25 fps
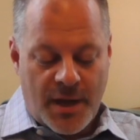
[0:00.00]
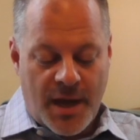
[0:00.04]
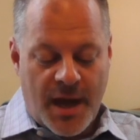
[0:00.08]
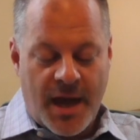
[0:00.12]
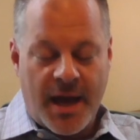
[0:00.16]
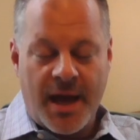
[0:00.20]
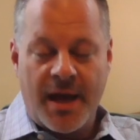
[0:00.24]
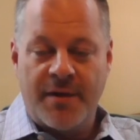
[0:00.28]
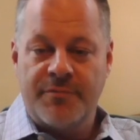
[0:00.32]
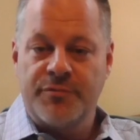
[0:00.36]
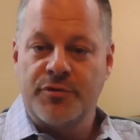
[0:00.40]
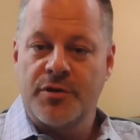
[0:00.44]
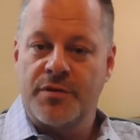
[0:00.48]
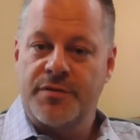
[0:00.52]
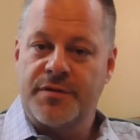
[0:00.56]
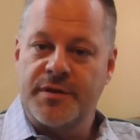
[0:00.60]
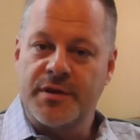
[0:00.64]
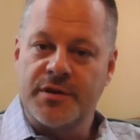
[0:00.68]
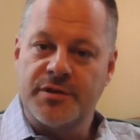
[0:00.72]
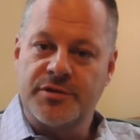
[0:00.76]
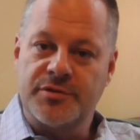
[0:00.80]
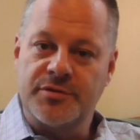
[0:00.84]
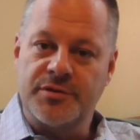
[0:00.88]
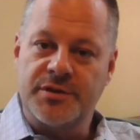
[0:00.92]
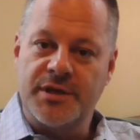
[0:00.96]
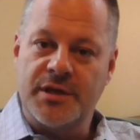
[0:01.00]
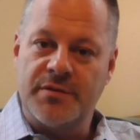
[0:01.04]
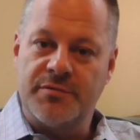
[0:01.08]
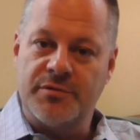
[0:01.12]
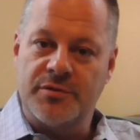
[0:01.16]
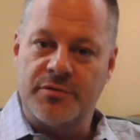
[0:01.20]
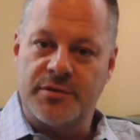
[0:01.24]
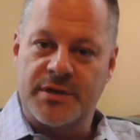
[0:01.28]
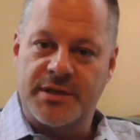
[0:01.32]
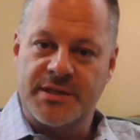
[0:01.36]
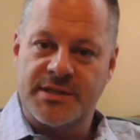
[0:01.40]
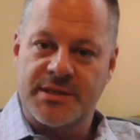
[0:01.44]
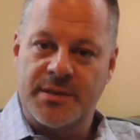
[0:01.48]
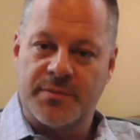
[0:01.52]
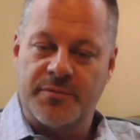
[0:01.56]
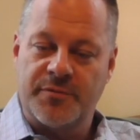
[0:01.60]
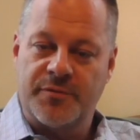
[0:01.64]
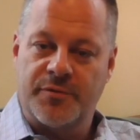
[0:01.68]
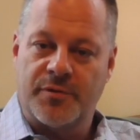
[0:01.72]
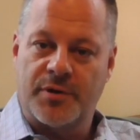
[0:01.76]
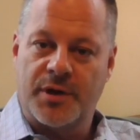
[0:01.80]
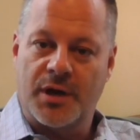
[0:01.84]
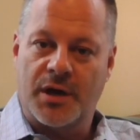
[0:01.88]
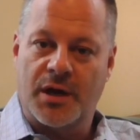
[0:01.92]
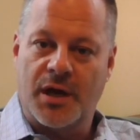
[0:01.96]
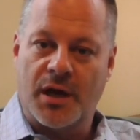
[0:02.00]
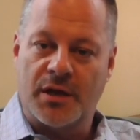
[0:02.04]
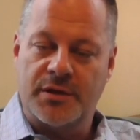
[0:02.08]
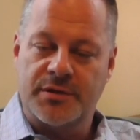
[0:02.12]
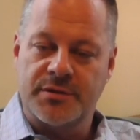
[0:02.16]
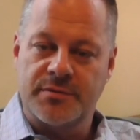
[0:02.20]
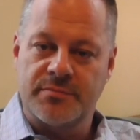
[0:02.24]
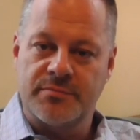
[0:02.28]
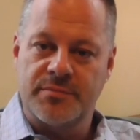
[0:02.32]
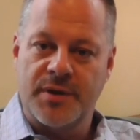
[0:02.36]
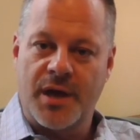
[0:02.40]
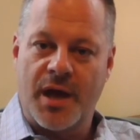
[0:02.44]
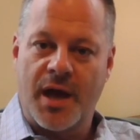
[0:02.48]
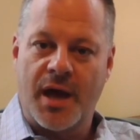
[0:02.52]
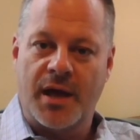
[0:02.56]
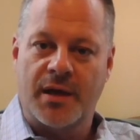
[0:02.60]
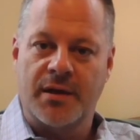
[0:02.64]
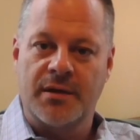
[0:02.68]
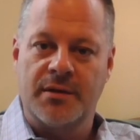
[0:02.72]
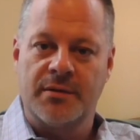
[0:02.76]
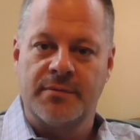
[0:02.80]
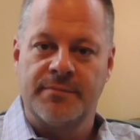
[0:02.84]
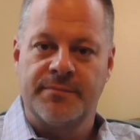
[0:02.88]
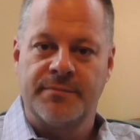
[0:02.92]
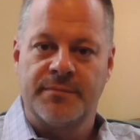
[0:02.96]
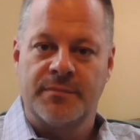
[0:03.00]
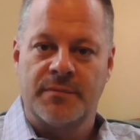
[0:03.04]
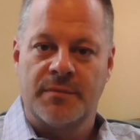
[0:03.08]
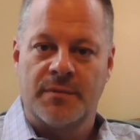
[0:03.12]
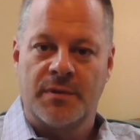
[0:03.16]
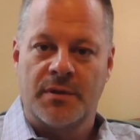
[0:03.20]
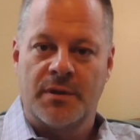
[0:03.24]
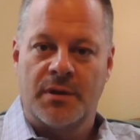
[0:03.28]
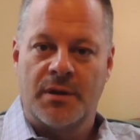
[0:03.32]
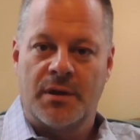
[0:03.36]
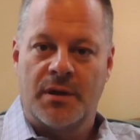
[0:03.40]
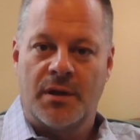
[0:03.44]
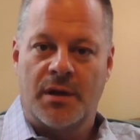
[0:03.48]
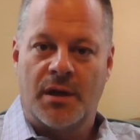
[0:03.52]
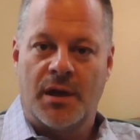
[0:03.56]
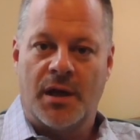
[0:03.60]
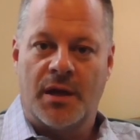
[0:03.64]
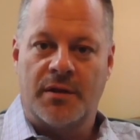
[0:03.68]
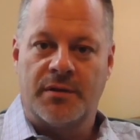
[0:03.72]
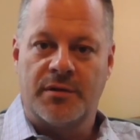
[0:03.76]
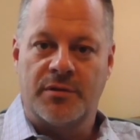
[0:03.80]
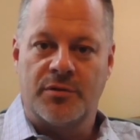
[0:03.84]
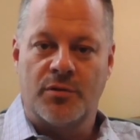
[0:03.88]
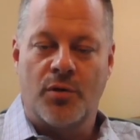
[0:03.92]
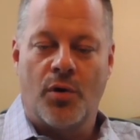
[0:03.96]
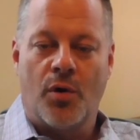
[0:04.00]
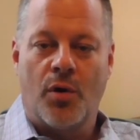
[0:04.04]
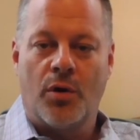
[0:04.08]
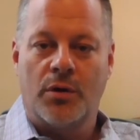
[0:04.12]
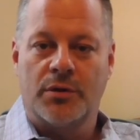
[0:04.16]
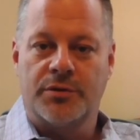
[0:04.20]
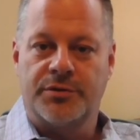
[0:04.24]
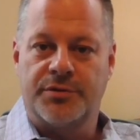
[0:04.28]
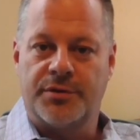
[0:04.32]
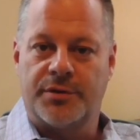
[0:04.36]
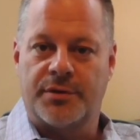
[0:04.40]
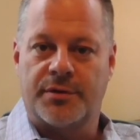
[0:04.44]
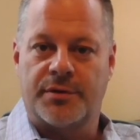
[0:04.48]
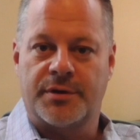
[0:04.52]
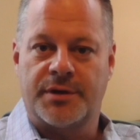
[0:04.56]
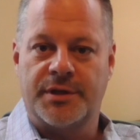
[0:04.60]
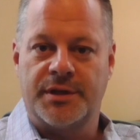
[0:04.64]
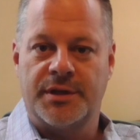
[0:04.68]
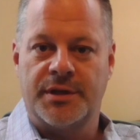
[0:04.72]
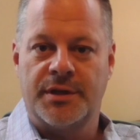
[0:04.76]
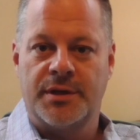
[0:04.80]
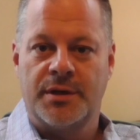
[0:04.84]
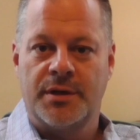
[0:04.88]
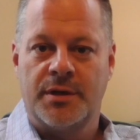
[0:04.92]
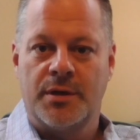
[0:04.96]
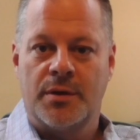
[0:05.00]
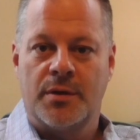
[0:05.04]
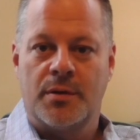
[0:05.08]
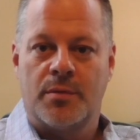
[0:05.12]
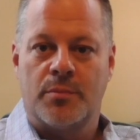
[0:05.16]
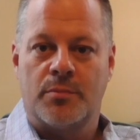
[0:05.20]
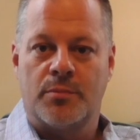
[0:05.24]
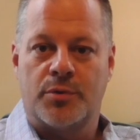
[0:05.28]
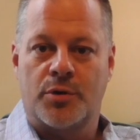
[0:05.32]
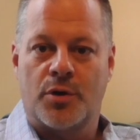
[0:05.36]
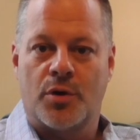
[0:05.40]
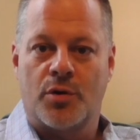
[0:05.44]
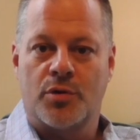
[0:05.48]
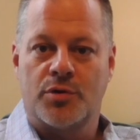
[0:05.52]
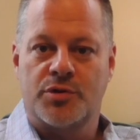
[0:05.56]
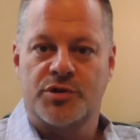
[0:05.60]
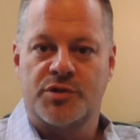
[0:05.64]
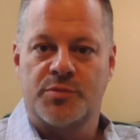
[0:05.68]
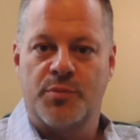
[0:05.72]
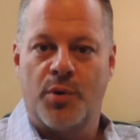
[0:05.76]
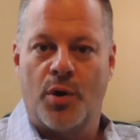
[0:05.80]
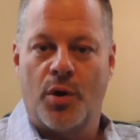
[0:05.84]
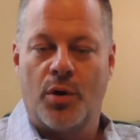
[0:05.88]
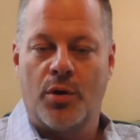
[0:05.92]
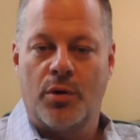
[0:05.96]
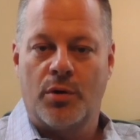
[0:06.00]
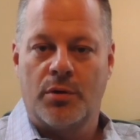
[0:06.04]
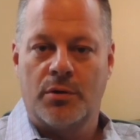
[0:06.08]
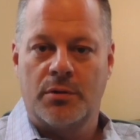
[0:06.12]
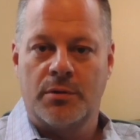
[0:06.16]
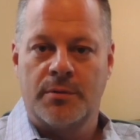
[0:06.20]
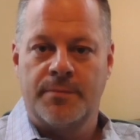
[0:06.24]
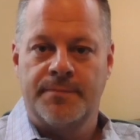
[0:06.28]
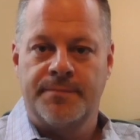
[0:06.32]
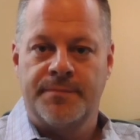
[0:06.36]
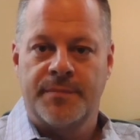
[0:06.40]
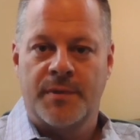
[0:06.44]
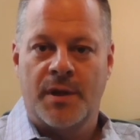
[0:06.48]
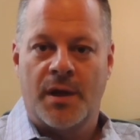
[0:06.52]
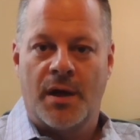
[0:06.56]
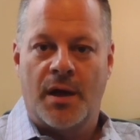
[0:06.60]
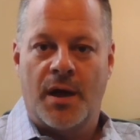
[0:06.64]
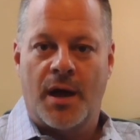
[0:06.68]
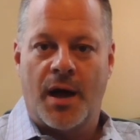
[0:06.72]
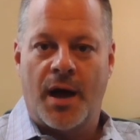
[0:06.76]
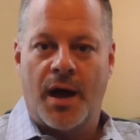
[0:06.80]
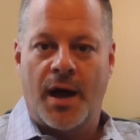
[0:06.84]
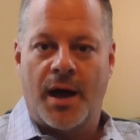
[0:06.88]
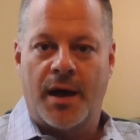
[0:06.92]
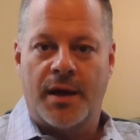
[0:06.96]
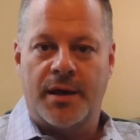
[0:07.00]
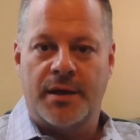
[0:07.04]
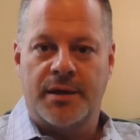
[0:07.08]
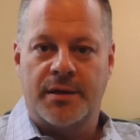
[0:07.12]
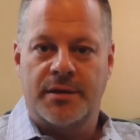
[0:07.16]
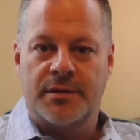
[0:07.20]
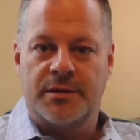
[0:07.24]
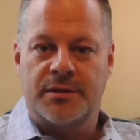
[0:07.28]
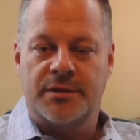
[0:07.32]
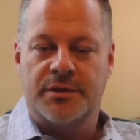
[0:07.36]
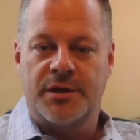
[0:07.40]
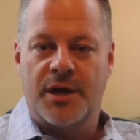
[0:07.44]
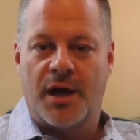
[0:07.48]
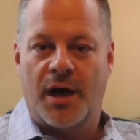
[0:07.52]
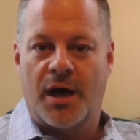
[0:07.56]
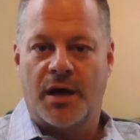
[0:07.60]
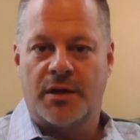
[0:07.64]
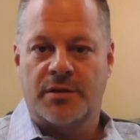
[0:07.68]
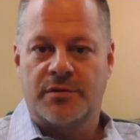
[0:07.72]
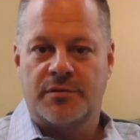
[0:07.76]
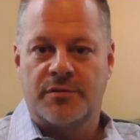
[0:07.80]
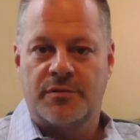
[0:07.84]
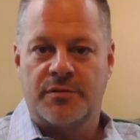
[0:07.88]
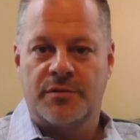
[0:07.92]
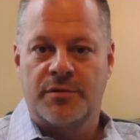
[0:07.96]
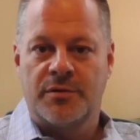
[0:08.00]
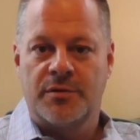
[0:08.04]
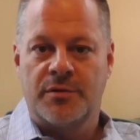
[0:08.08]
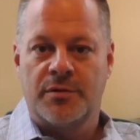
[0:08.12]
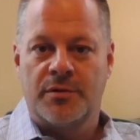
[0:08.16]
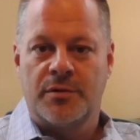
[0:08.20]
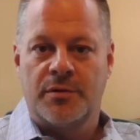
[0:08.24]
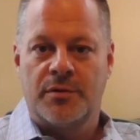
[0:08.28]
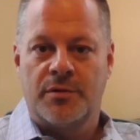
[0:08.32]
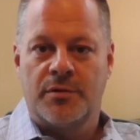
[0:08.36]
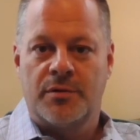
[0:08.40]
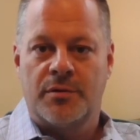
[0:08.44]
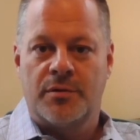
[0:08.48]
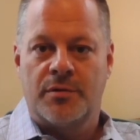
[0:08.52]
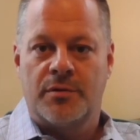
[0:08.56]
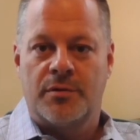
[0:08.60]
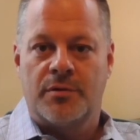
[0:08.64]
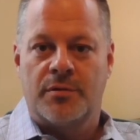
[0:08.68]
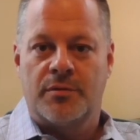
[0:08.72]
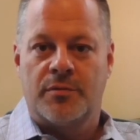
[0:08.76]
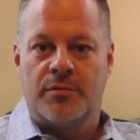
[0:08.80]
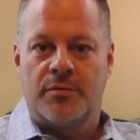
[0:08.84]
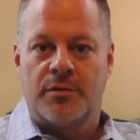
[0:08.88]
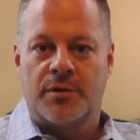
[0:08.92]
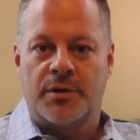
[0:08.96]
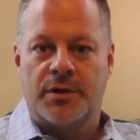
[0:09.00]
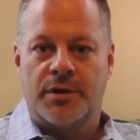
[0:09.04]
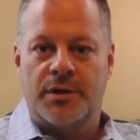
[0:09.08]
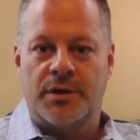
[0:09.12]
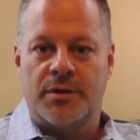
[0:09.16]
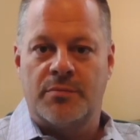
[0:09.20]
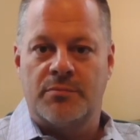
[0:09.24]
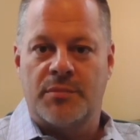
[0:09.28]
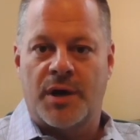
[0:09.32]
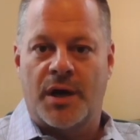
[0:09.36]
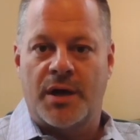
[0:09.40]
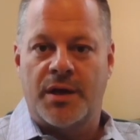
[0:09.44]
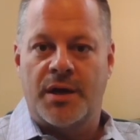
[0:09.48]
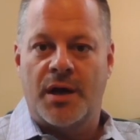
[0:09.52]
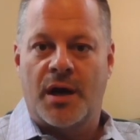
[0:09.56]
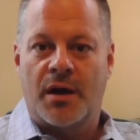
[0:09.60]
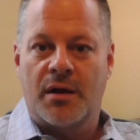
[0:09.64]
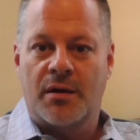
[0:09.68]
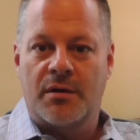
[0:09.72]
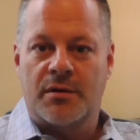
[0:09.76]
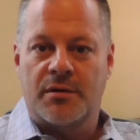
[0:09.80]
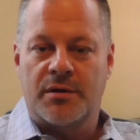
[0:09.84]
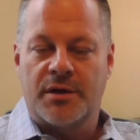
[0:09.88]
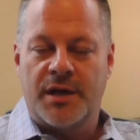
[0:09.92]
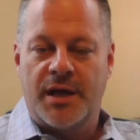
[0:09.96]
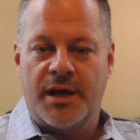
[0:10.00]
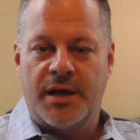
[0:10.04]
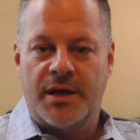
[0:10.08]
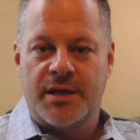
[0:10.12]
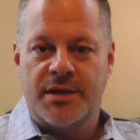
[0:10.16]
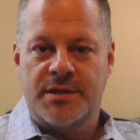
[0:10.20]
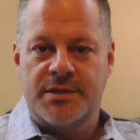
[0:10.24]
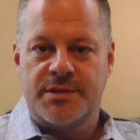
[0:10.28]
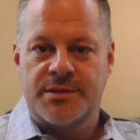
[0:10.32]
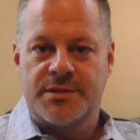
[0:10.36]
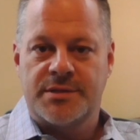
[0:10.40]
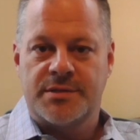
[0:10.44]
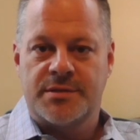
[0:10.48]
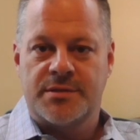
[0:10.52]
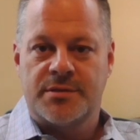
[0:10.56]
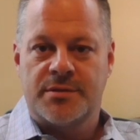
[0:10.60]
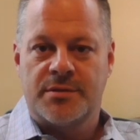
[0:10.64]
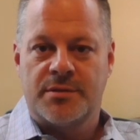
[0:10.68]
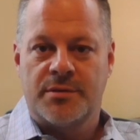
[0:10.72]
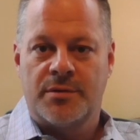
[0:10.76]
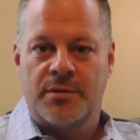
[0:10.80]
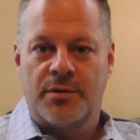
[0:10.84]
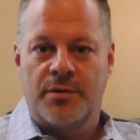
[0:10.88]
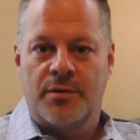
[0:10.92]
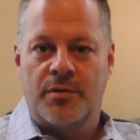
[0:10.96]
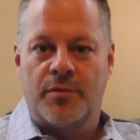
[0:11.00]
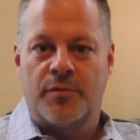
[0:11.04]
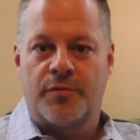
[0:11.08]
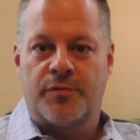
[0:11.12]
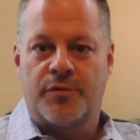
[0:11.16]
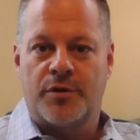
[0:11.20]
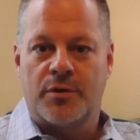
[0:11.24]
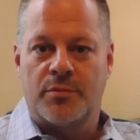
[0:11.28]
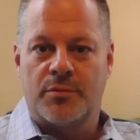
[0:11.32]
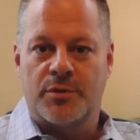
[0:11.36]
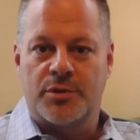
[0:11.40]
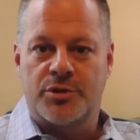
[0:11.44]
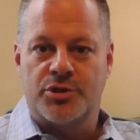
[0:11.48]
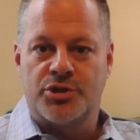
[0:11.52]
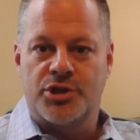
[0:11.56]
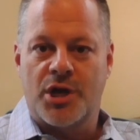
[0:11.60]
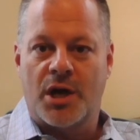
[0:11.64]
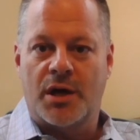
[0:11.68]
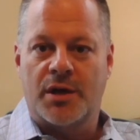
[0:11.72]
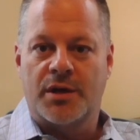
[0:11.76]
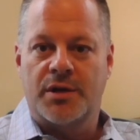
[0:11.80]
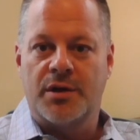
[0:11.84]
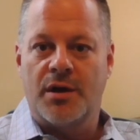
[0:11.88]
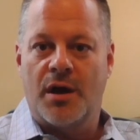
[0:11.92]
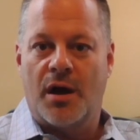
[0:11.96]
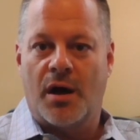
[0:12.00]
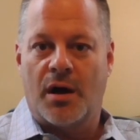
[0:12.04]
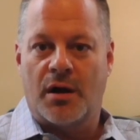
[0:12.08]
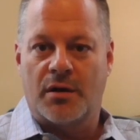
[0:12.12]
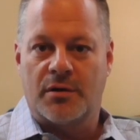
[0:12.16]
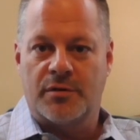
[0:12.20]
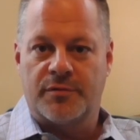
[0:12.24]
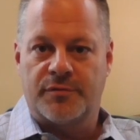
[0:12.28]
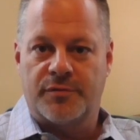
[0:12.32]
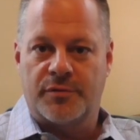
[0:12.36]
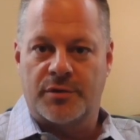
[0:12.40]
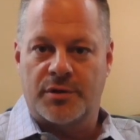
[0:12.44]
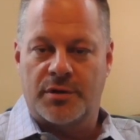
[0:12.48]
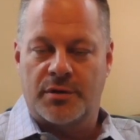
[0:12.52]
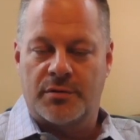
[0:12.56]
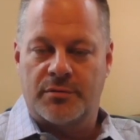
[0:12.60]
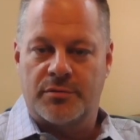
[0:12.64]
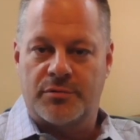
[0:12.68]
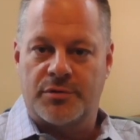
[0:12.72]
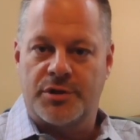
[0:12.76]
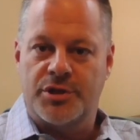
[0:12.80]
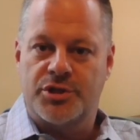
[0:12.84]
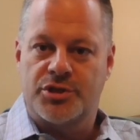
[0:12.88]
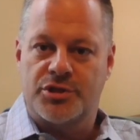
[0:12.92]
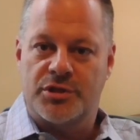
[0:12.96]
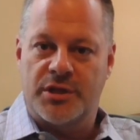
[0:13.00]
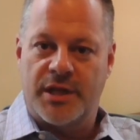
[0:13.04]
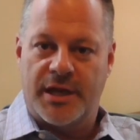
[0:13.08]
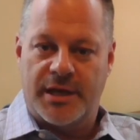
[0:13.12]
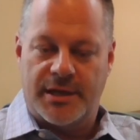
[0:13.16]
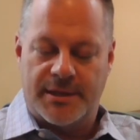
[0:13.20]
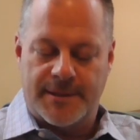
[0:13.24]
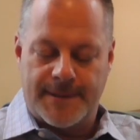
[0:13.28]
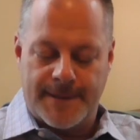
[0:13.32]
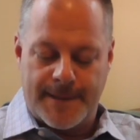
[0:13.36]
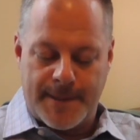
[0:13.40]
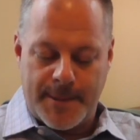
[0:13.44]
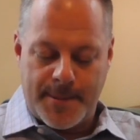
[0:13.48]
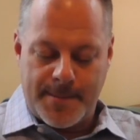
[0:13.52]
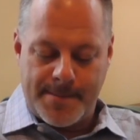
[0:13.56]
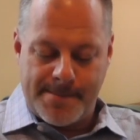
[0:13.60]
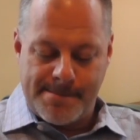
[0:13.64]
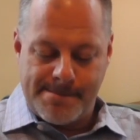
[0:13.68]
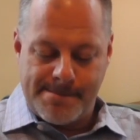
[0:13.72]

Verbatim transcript: I have nothing to give you except for a cotton bag and an old dirty bronze bowl I got in my younger days from a junkyard of a rich lady.